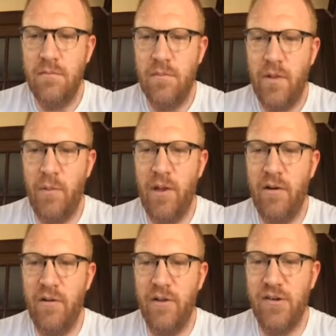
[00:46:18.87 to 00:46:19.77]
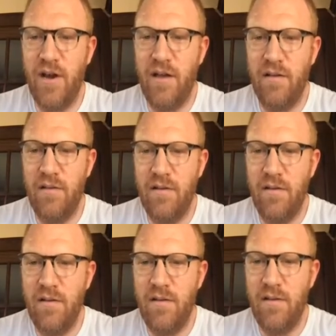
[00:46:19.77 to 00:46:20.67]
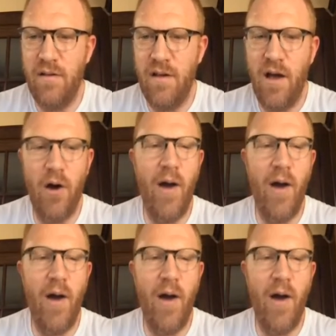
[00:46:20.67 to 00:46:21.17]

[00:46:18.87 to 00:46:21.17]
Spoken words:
Let me know in the chat. Oh,